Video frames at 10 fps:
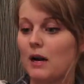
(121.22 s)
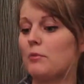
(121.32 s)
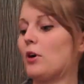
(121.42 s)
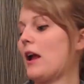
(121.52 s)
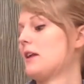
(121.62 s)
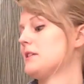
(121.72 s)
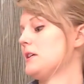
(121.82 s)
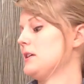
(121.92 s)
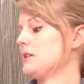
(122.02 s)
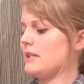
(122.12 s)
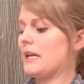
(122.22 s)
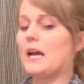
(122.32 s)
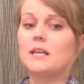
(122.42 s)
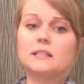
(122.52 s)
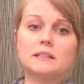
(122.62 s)
My brand is
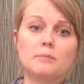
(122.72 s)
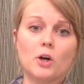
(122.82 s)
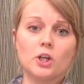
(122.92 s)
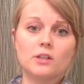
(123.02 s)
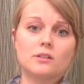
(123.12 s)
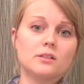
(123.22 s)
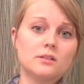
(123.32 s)
Dan's Market.